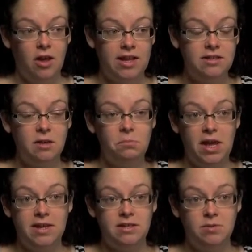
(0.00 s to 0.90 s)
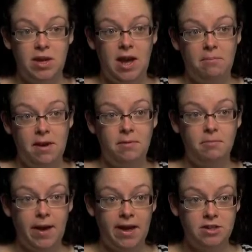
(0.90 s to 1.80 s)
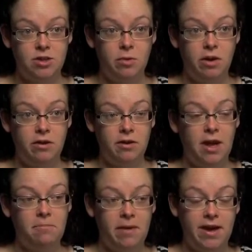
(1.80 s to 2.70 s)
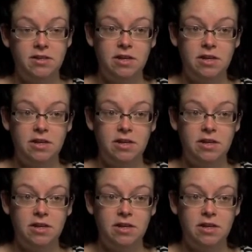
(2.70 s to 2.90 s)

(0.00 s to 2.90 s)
in some cases we get people back to work and back